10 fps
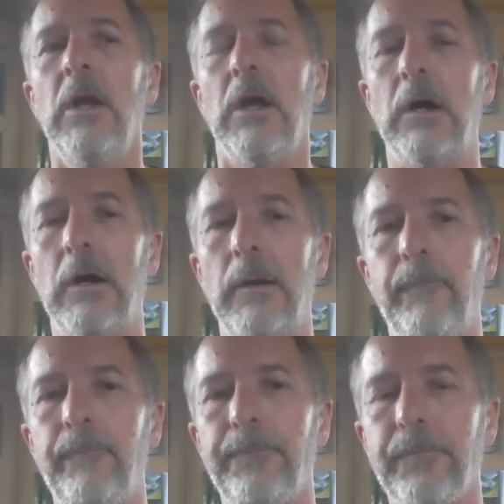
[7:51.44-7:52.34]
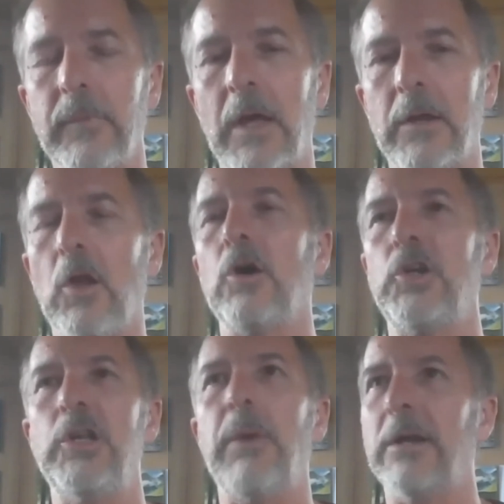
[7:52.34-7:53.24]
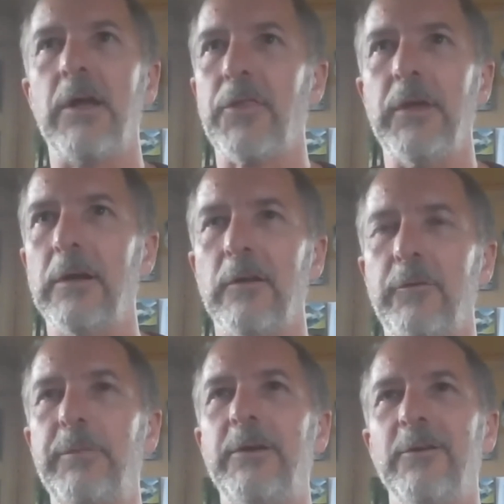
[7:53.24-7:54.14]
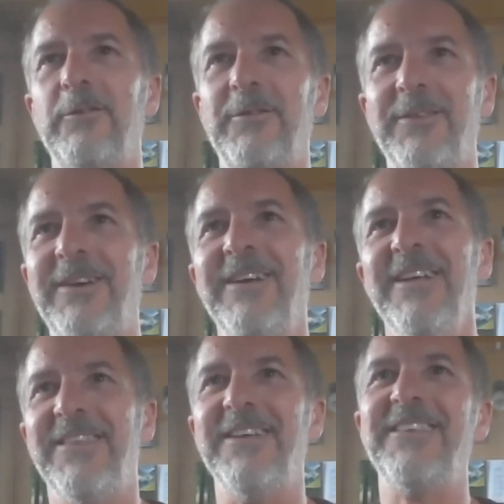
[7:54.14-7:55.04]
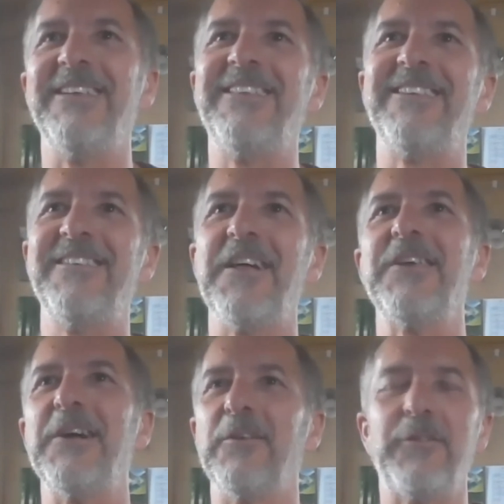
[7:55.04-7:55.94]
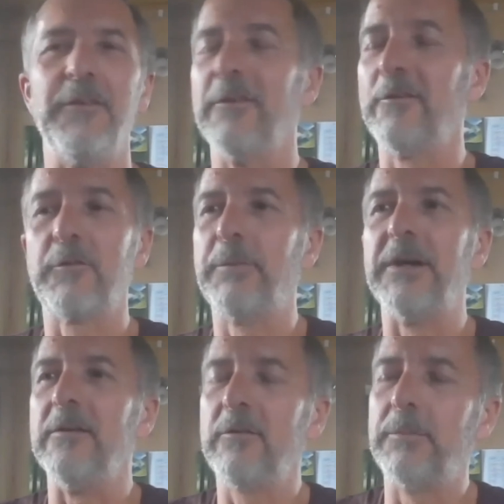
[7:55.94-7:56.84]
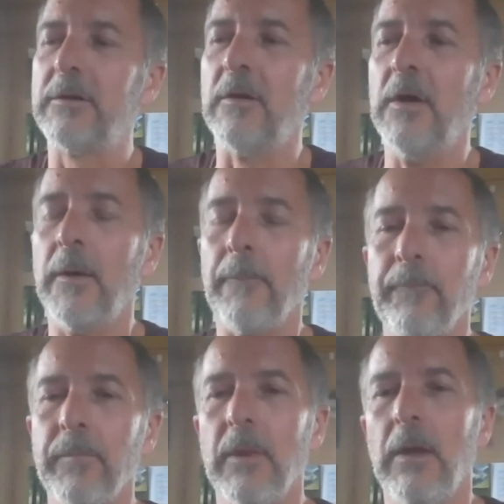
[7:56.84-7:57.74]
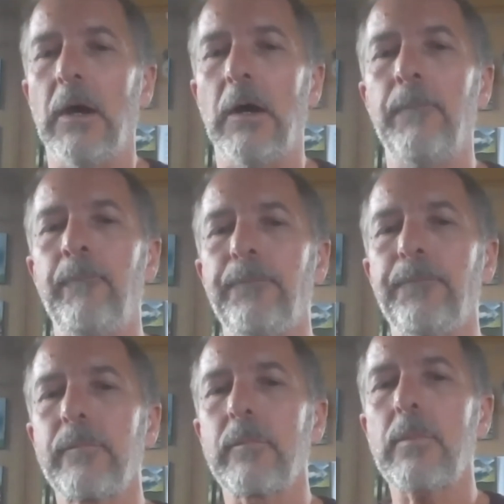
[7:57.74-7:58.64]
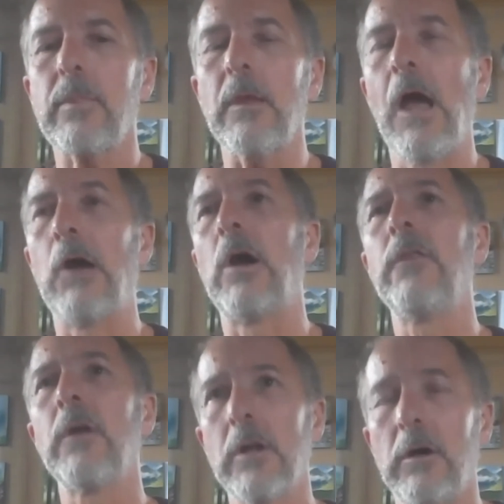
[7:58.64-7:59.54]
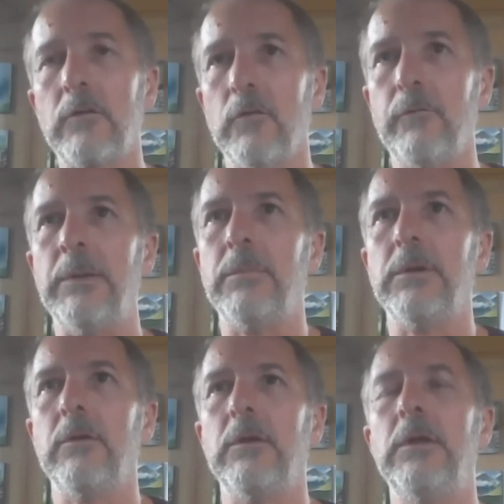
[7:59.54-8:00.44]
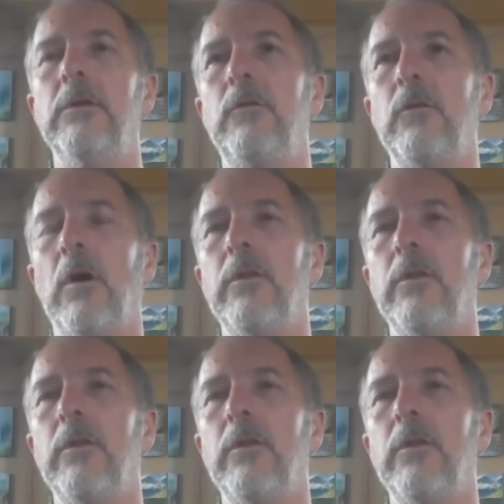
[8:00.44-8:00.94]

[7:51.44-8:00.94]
and largely by nothing else, because there's nothing else in the space. But our other class of member are the